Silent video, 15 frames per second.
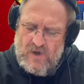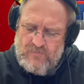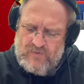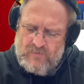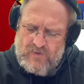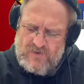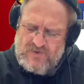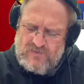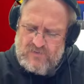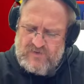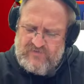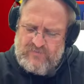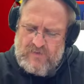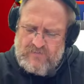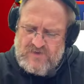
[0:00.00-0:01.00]
Promotional
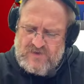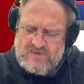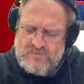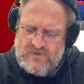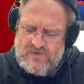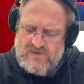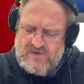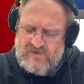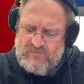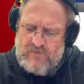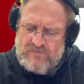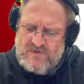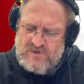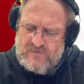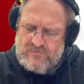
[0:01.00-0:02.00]
gift memberships means gift
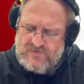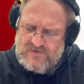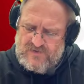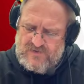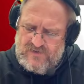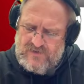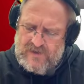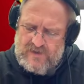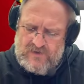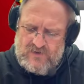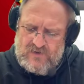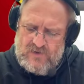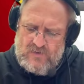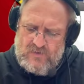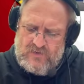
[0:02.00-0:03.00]
memberships
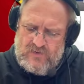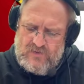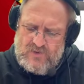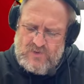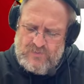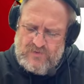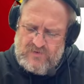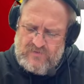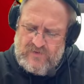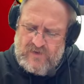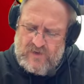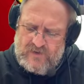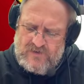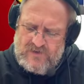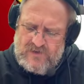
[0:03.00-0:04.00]
that you and YouTube agree
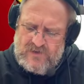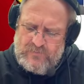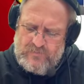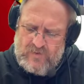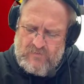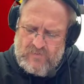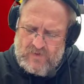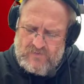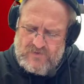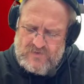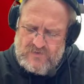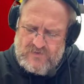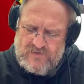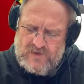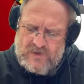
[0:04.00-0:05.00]
are deemed
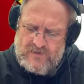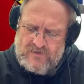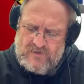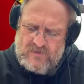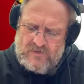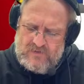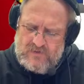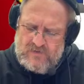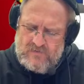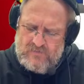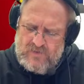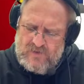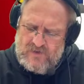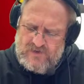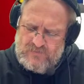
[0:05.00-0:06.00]
promotions under the
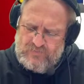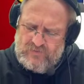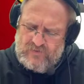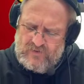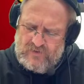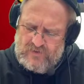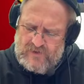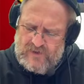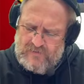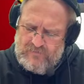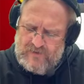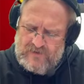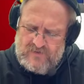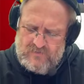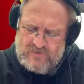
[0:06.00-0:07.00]
Commerce Product
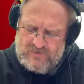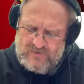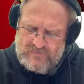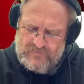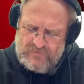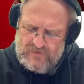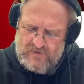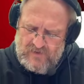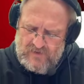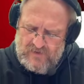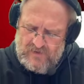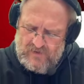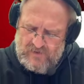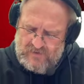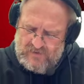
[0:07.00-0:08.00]
Amendment.
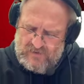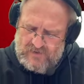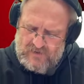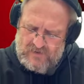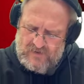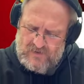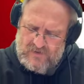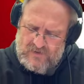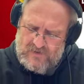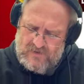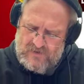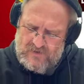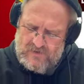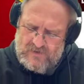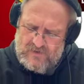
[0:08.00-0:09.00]

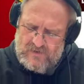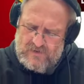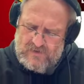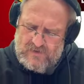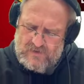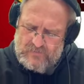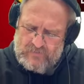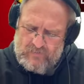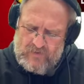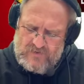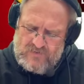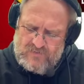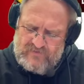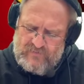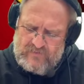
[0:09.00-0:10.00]

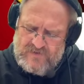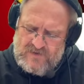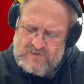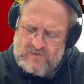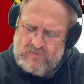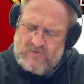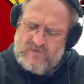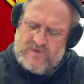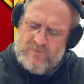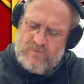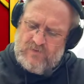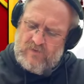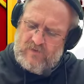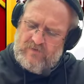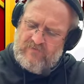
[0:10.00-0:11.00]
Promotional gift memberships are not
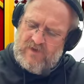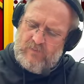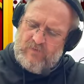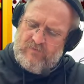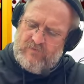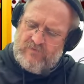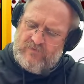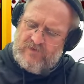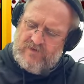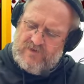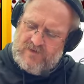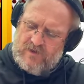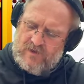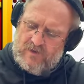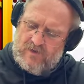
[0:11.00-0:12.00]
trustable, not available for
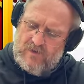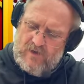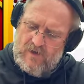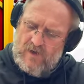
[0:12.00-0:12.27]
resale.